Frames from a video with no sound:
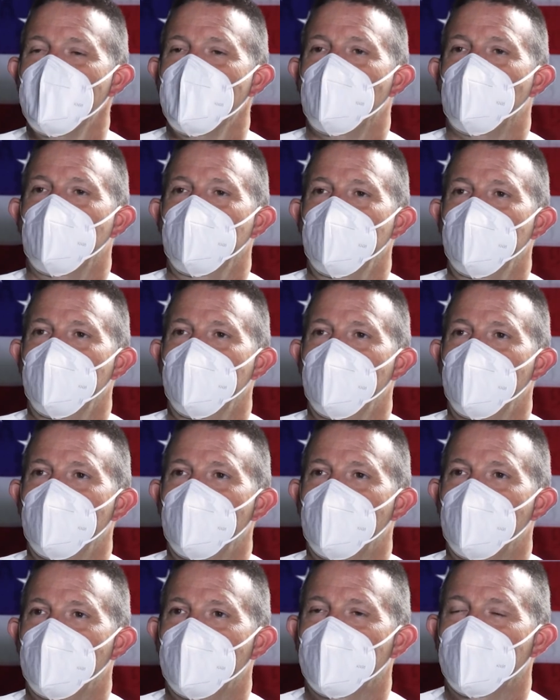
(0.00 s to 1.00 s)

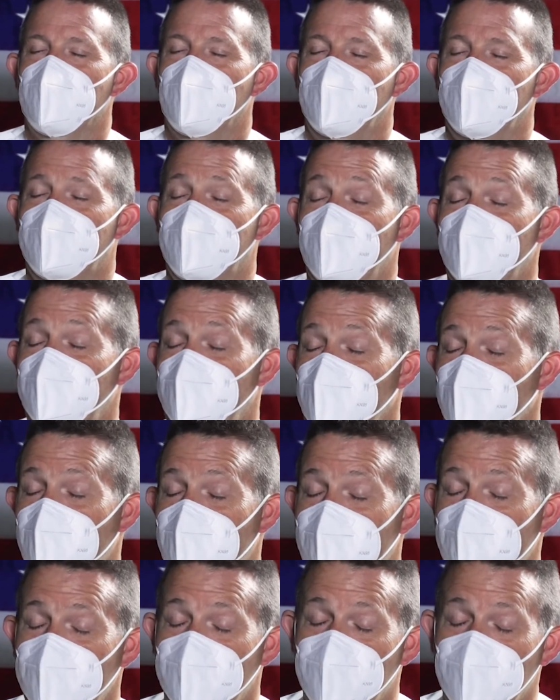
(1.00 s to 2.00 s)
We're adjusting
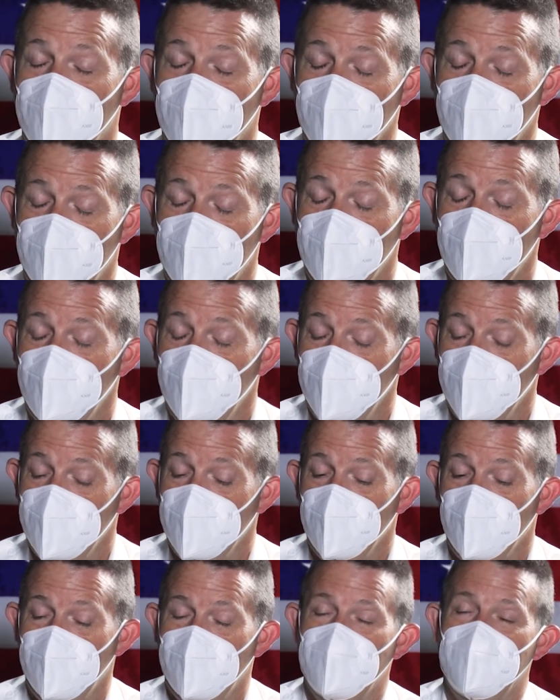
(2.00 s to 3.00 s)
as MoCo
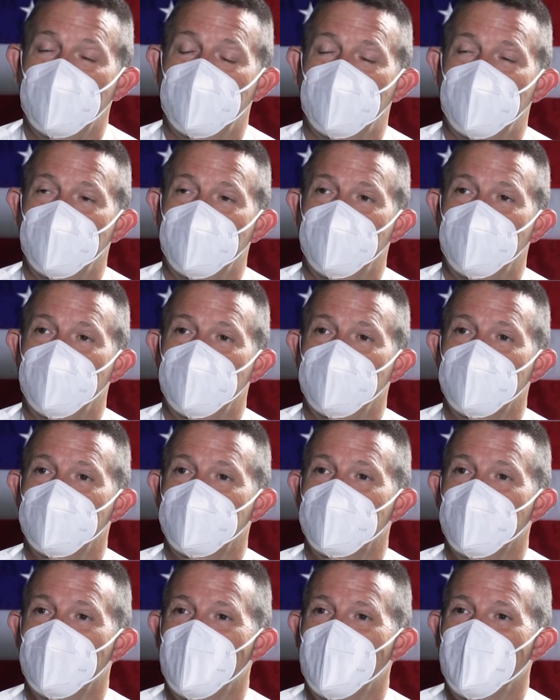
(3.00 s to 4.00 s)

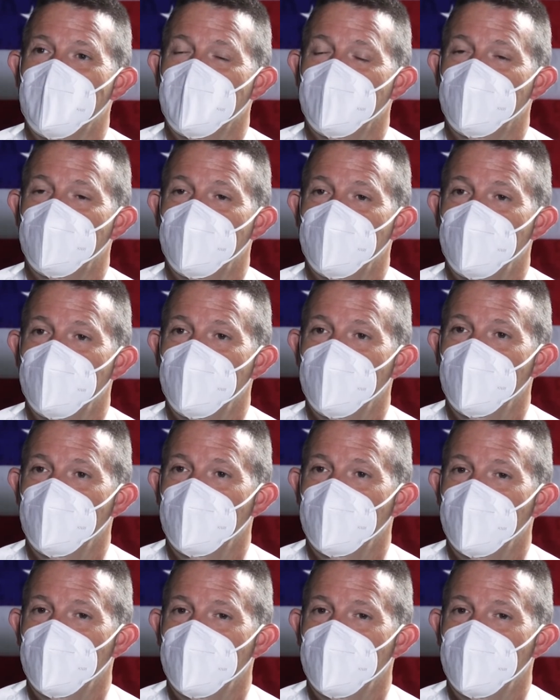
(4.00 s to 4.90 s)
is to